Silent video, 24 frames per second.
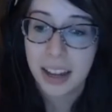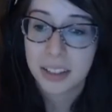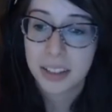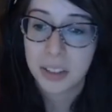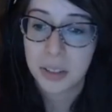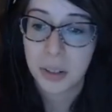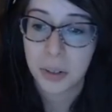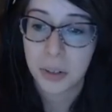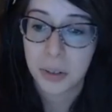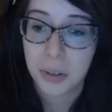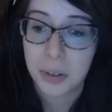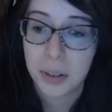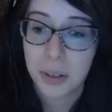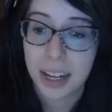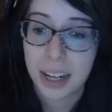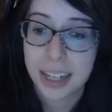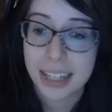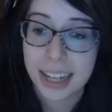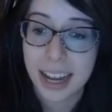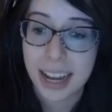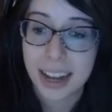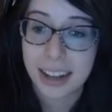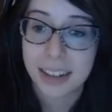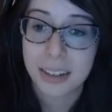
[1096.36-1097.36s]
So
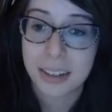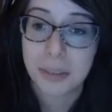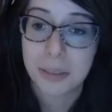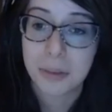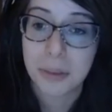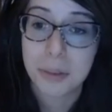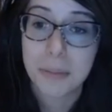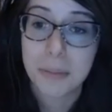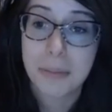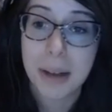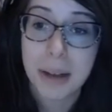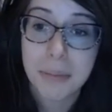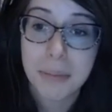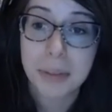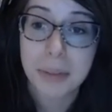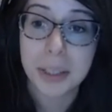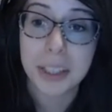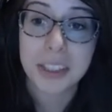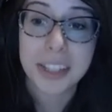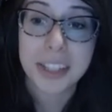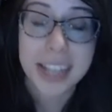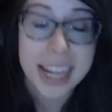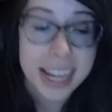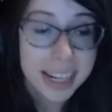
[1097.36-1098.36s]
again,
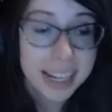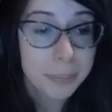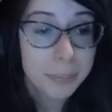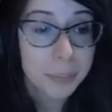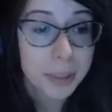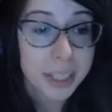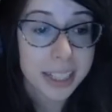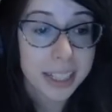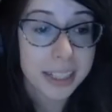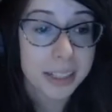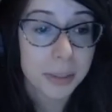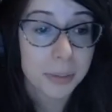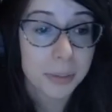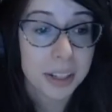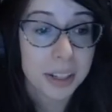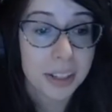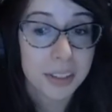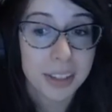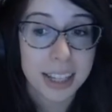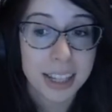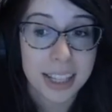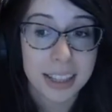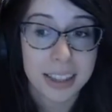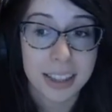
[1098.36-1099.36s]
remember, take breaks when you
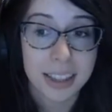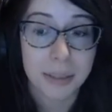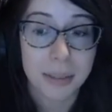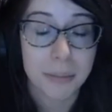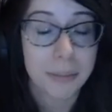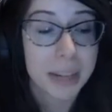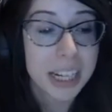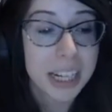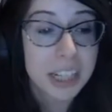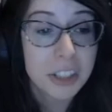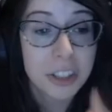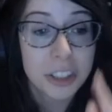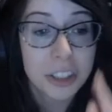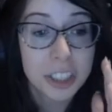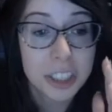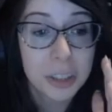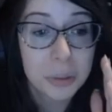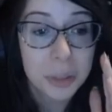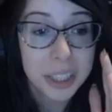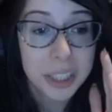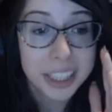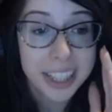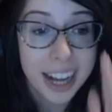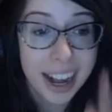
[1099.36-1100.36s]
need them. Make sure you
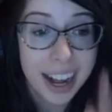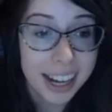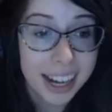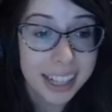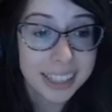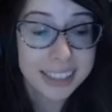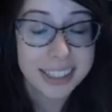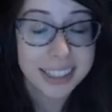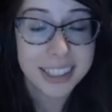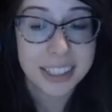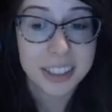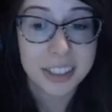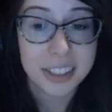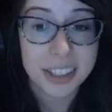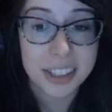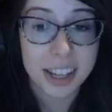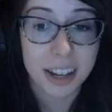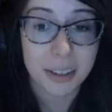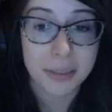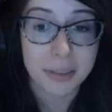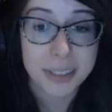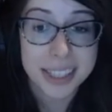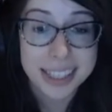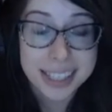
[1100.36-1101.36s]
are kind to
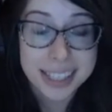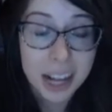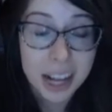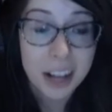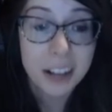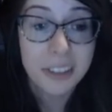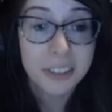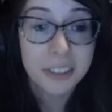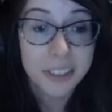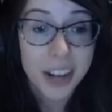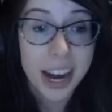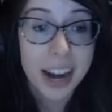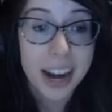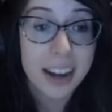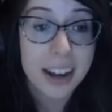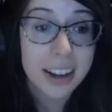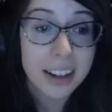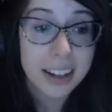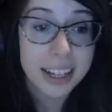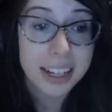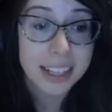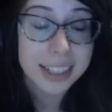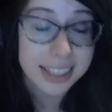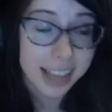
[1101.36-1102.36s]
yourself.
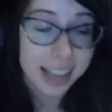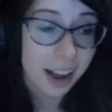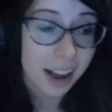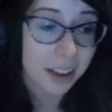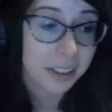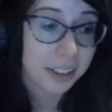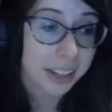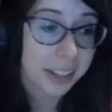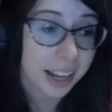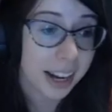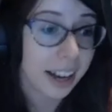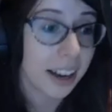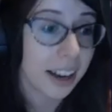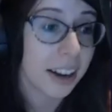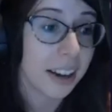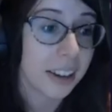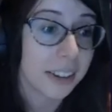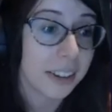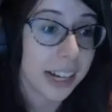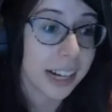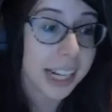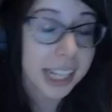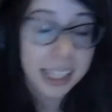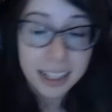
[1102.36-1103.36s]
Self-care is healthcare, all
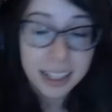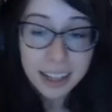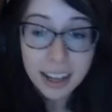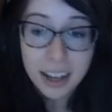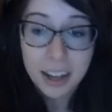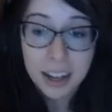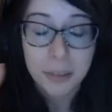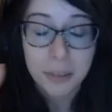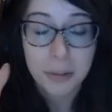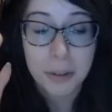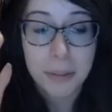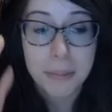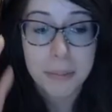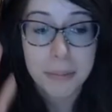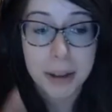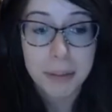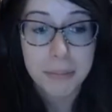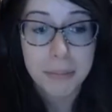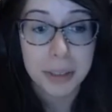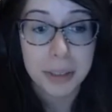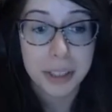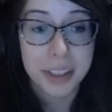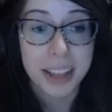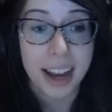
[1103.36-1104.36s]
right?
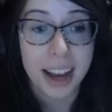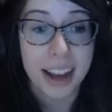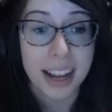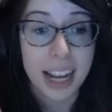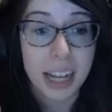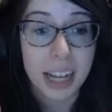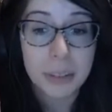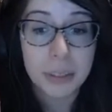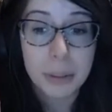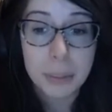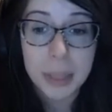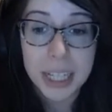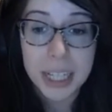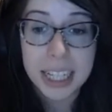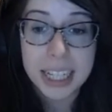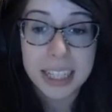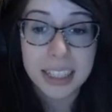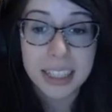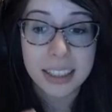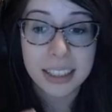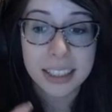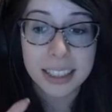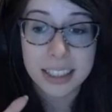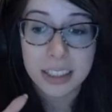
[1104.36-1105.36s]
Remember that. Everybody
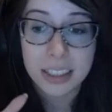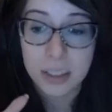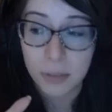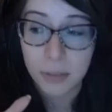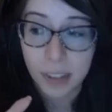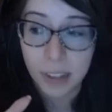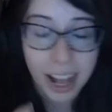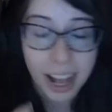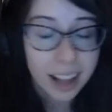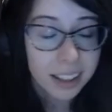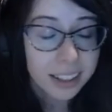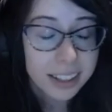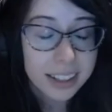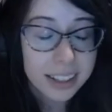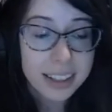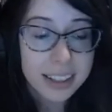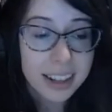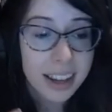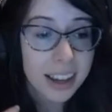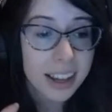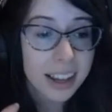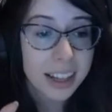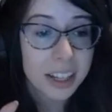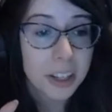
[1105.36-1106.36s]
here is valid.
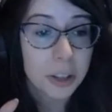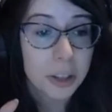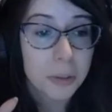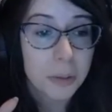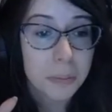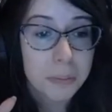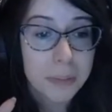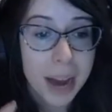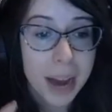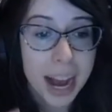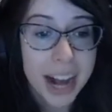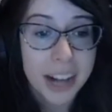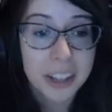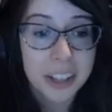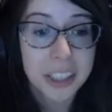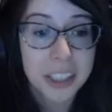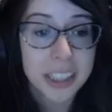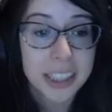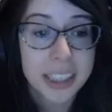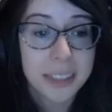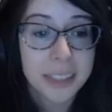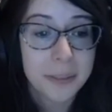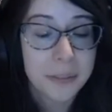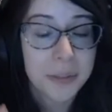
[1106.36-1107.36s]
You
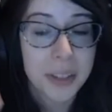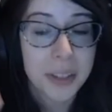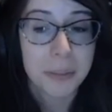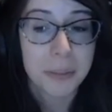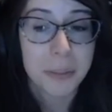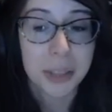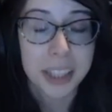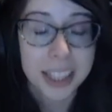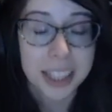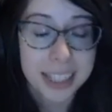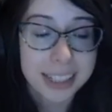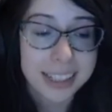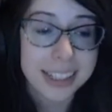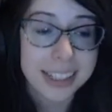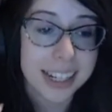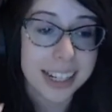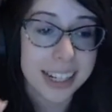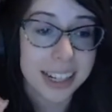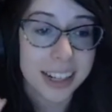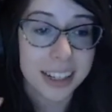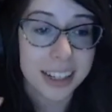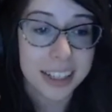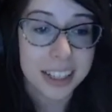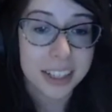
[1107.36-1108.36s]
matter. Please take
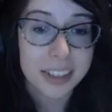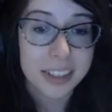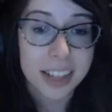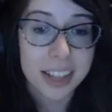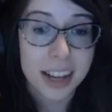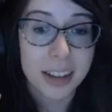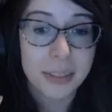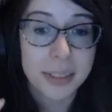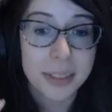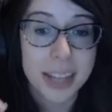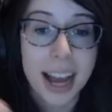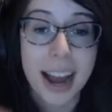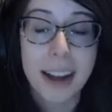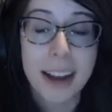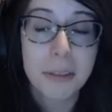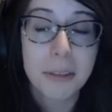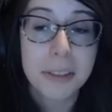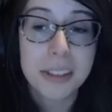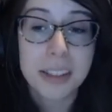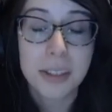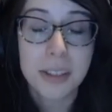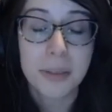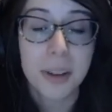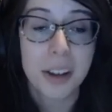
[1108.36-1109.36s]
care of yourselves. I will
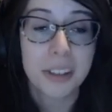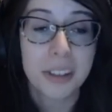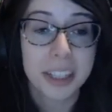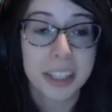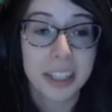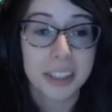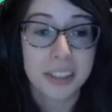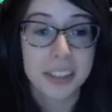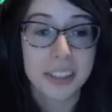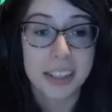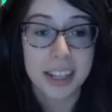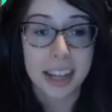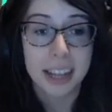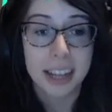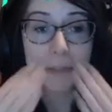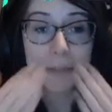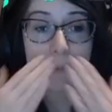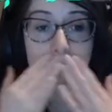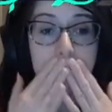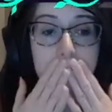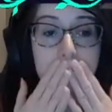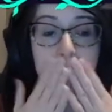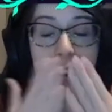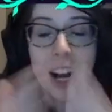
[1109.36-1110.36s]
see you all later today.
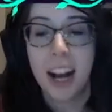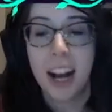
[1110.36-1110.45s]
Good